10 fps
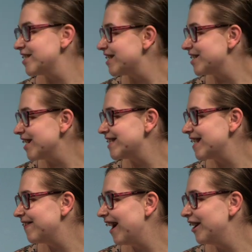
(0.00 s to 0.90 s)

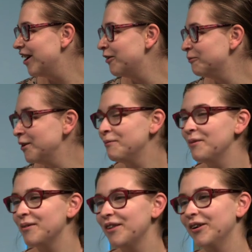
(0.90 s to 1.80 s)
suggested that we
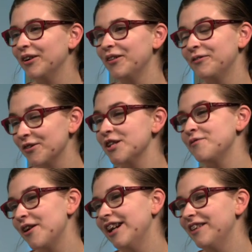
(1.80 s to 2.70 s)
meet with her the first
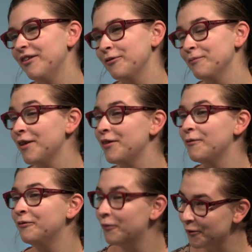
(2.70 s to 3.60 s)
Friday of every month
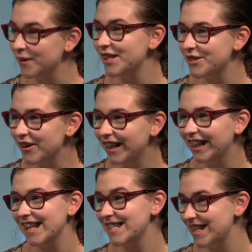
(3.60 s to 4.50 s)
before we strike
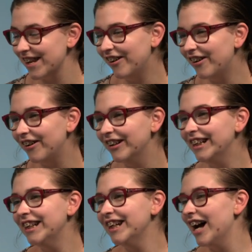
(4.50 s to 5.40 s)
at City Hall.
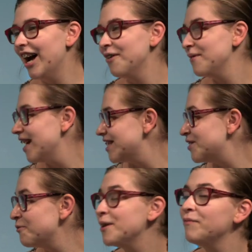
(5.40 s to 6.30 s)
And
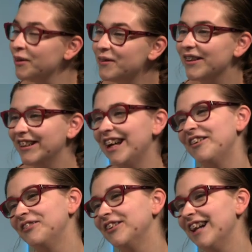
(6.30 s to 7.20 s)
so we meet with her now
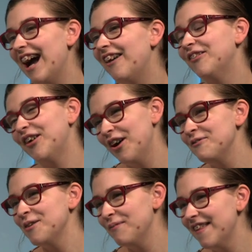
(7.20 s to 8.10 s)
for an hour
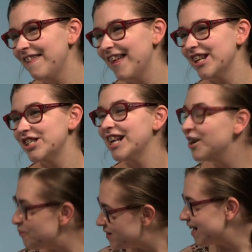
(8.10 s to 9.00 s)
every month and she
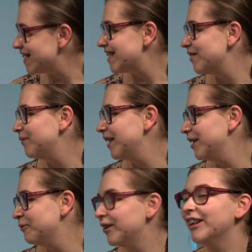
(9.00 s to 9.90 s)
helps us and we
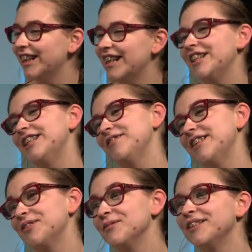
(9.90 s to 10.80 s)
work on initiatives.
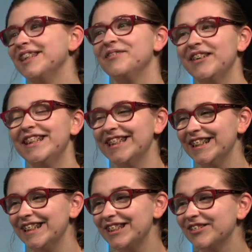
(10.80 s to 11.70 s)
It's really amazing
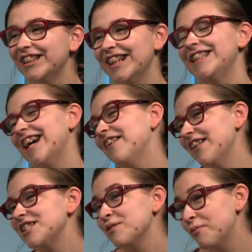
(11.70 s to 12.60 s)
and it's really nice to have
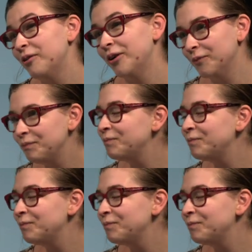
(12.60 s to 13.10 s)
that support.